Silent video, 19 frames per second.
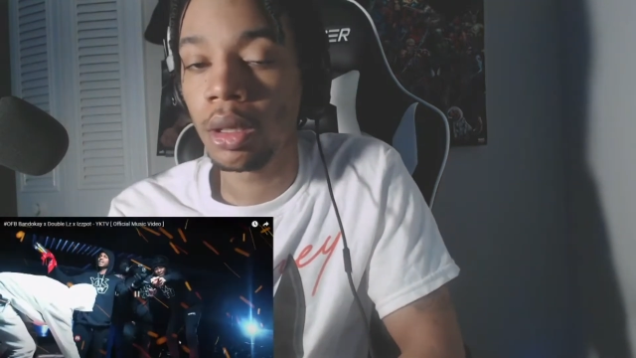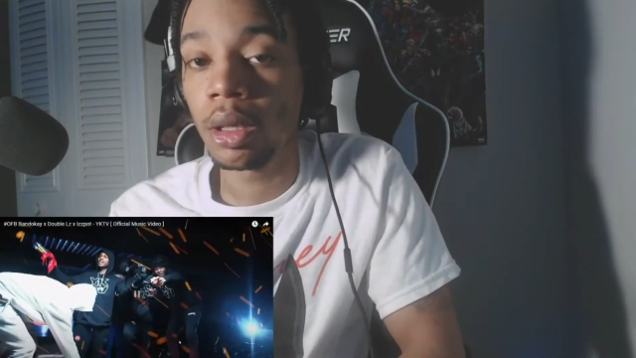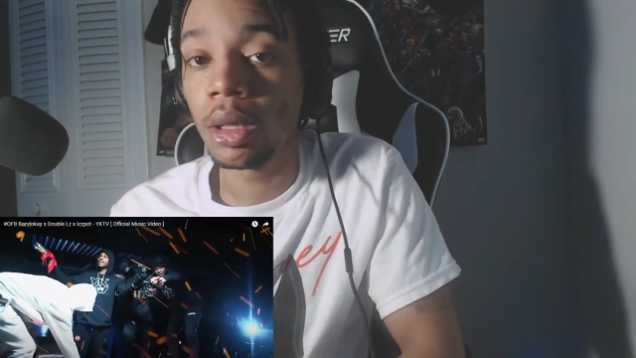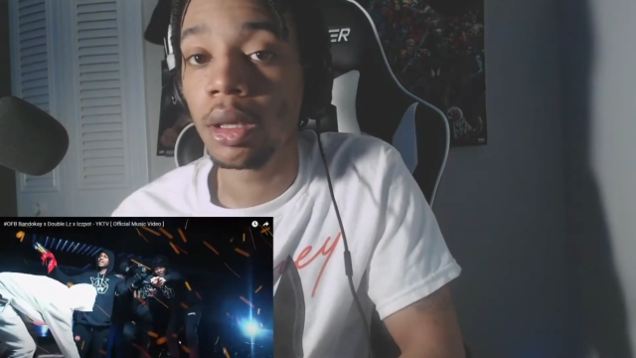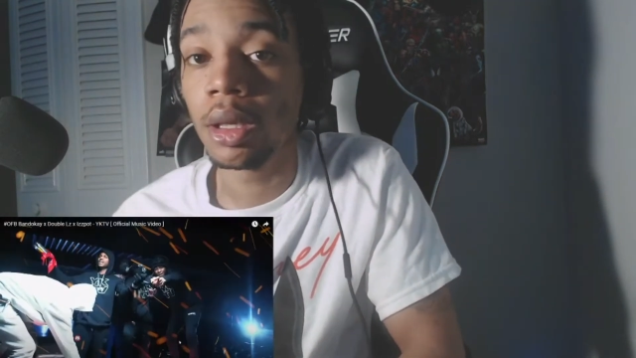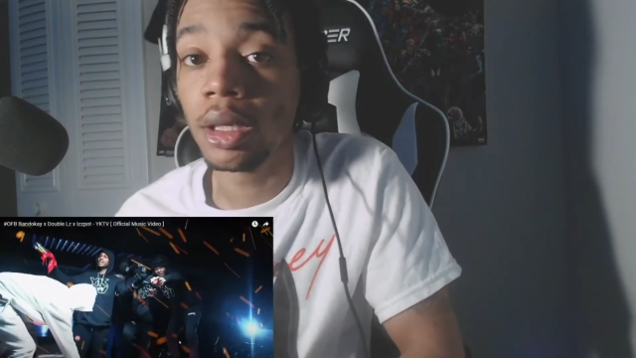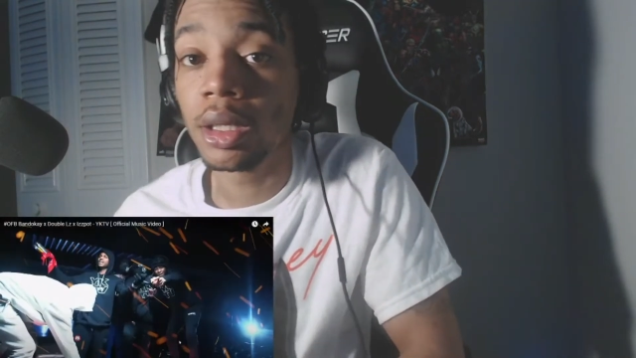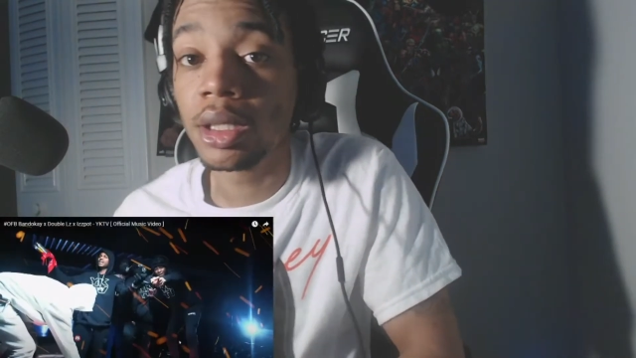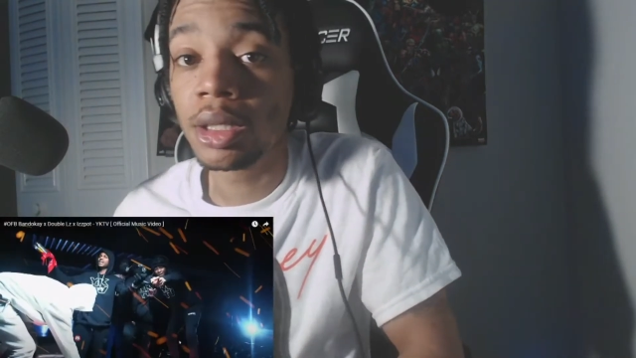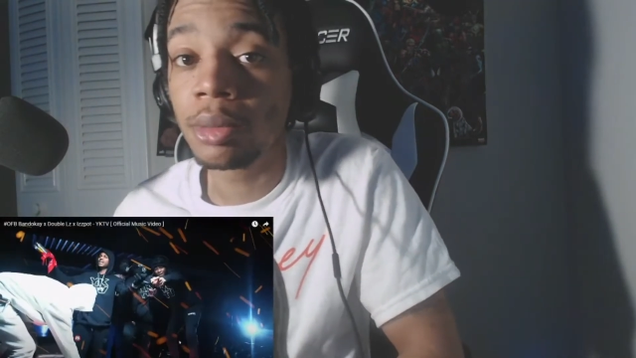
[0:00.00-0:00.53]

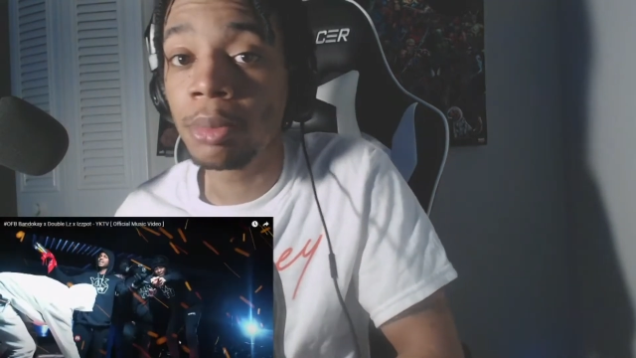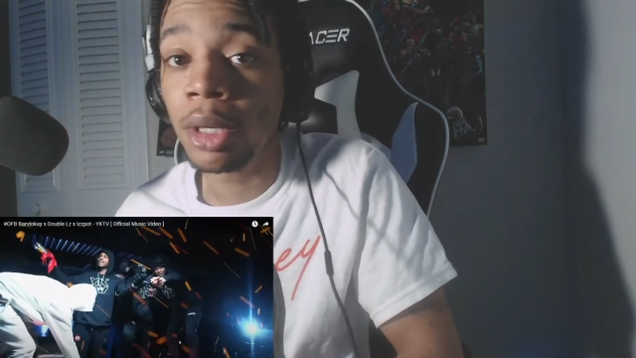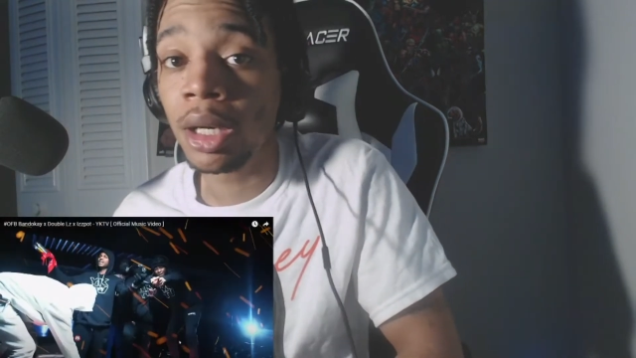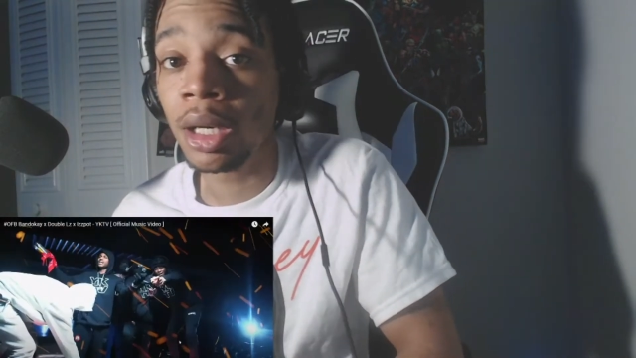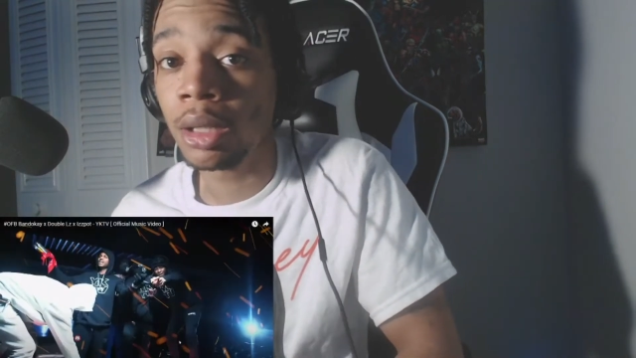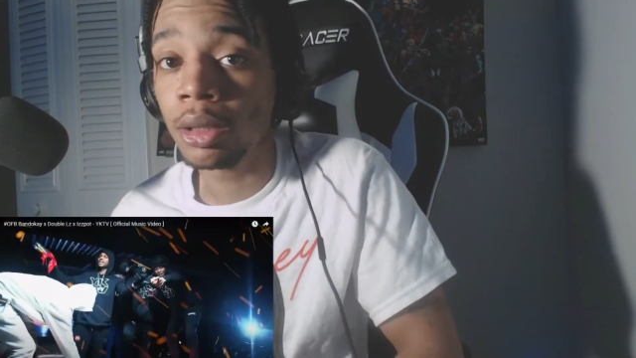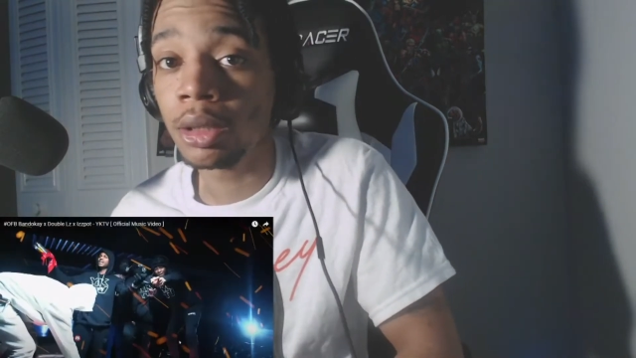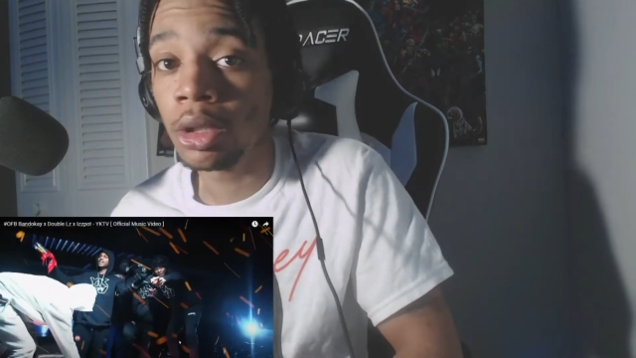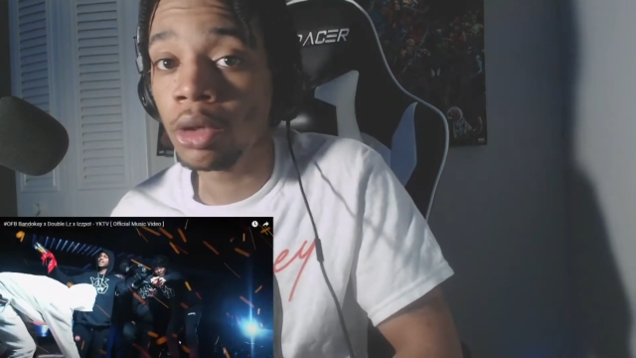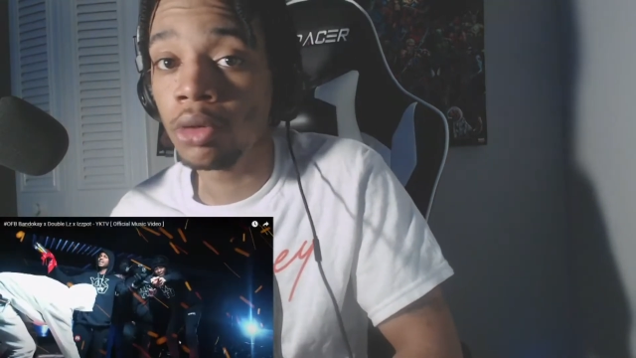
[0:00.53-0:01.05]
Izzpot,
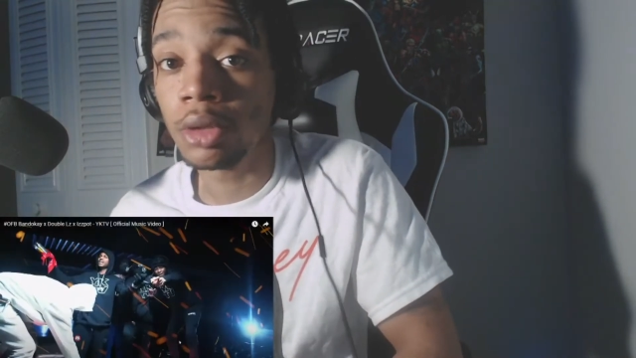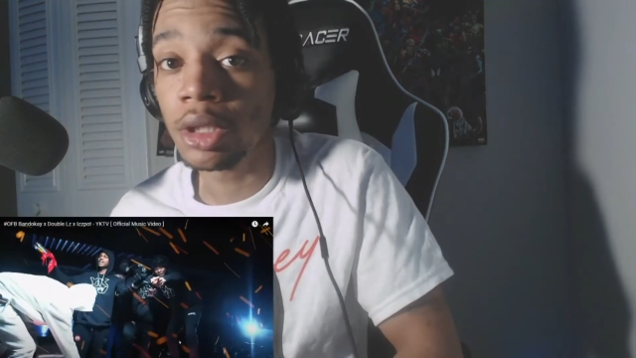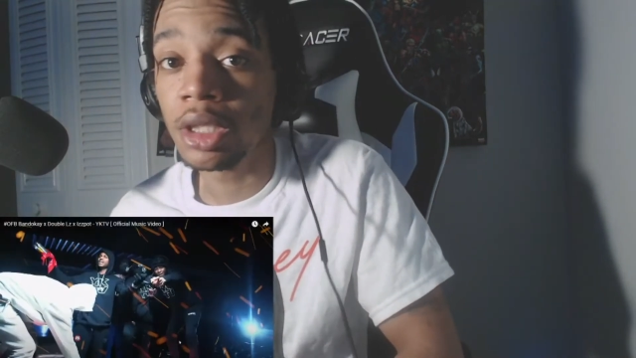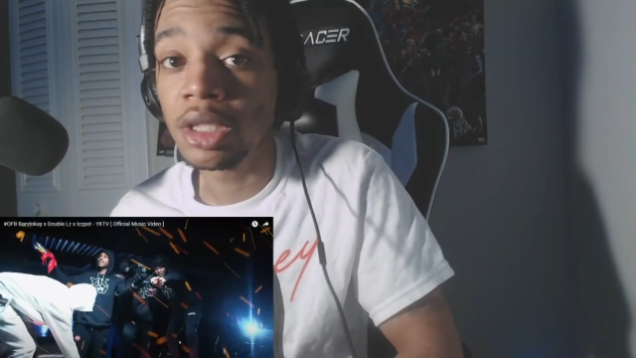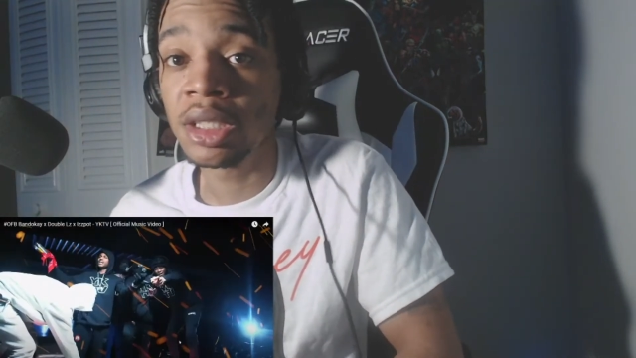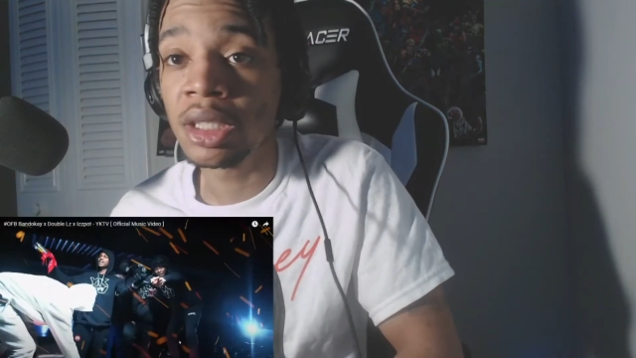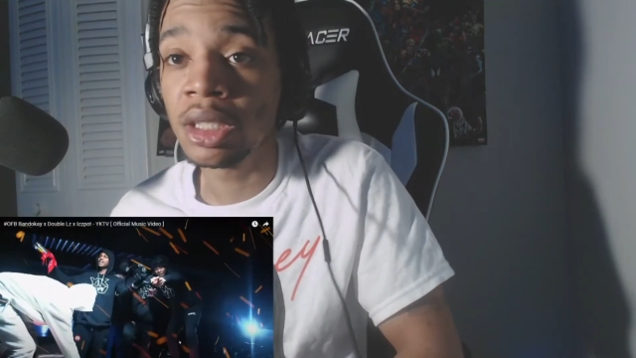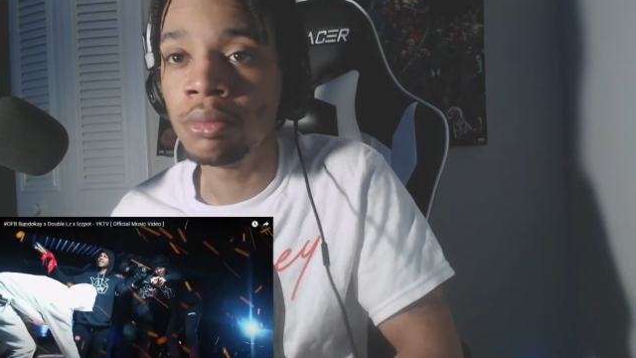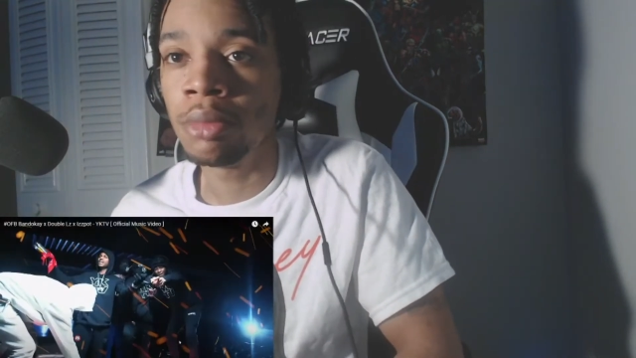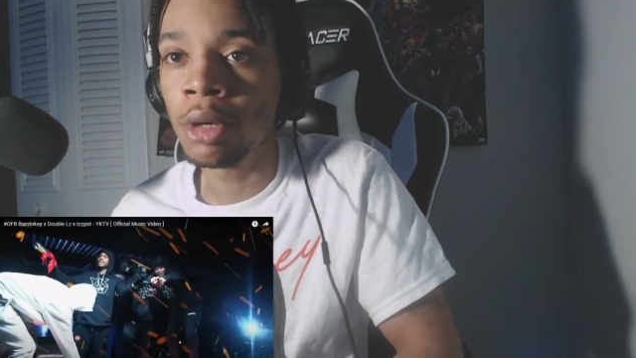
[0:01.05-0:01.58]
yo,
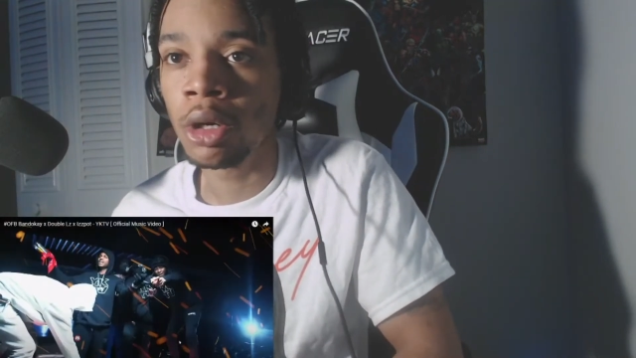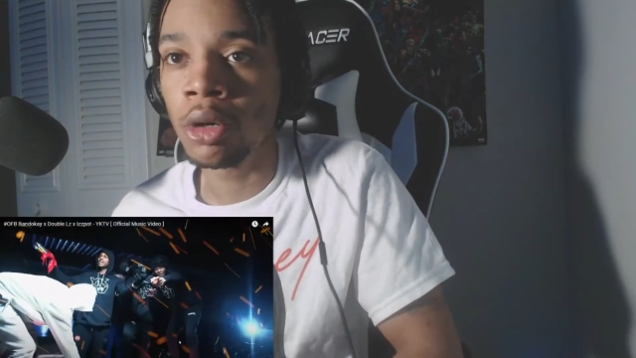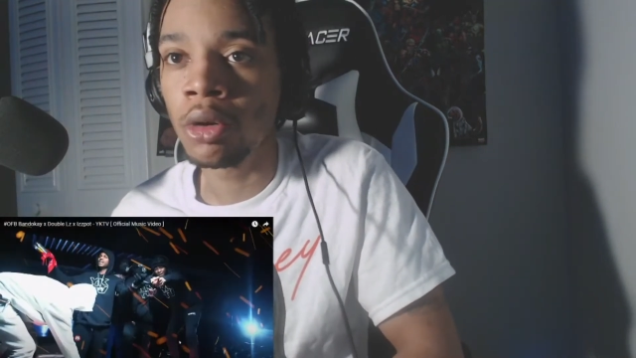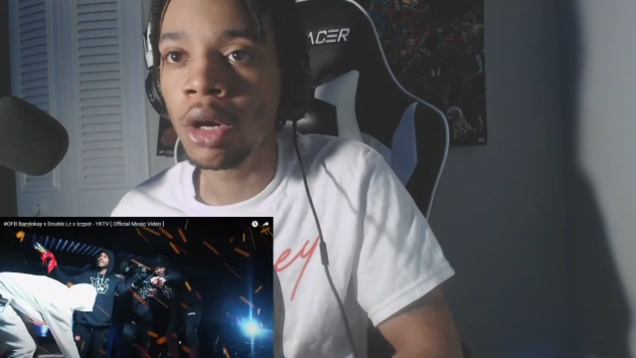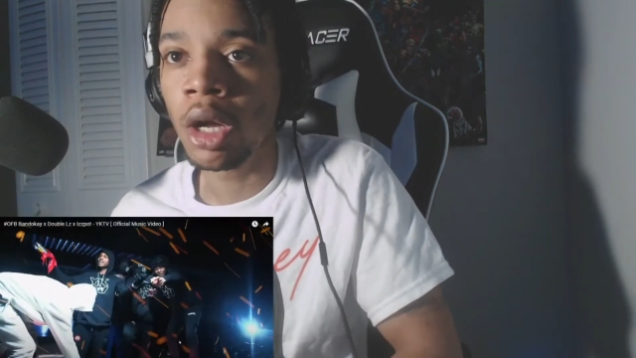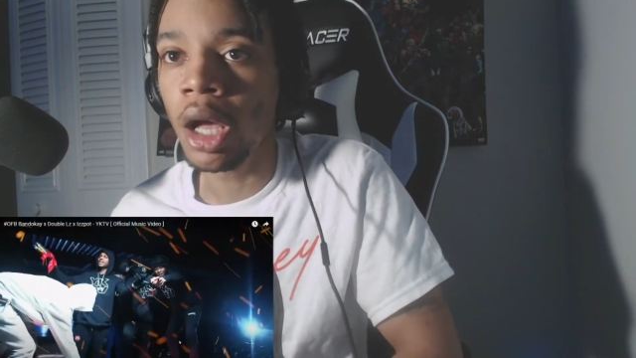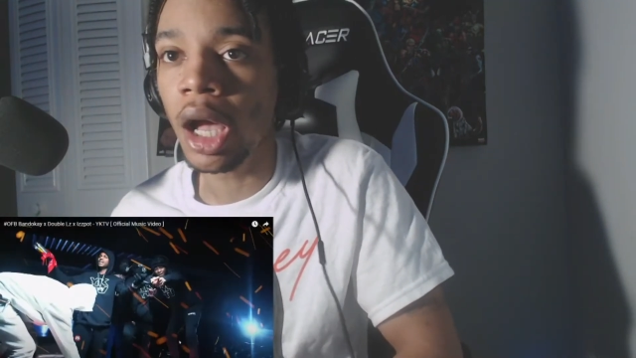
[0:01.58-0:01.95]
Izzy, bro.